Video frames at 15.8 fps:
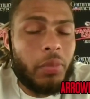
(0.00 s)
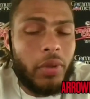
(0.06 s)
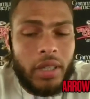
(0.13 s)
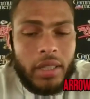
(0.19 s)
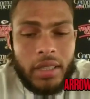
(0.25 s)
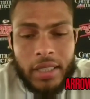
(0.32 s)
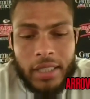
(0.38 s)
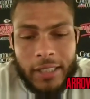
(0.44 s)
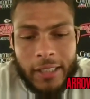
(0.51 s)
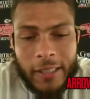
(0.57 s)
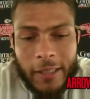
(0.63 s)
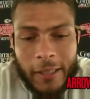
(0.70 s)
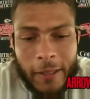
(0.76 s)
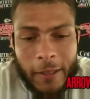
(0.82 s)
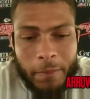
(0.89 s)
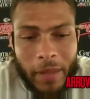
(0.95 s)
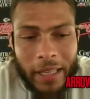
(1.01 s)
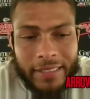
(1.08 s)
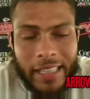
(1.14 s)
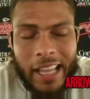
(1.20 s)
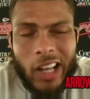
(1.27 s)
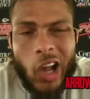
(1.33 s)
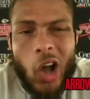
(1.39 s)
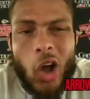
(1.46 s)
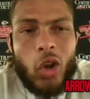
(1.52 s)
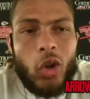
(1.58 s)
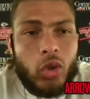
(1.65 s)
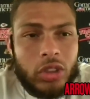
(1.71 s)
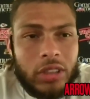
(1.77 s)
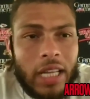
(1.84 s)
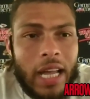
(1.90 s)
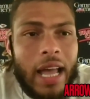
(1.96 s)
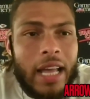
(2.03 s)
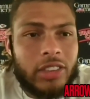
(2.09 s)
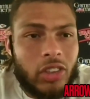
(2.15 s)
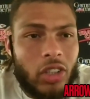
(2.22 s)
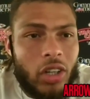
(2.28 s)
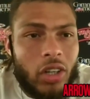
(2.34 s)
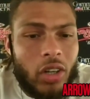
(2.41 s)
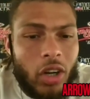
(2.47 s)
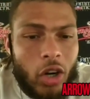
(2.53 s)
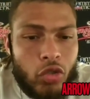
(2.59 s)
But um, I think all those guys are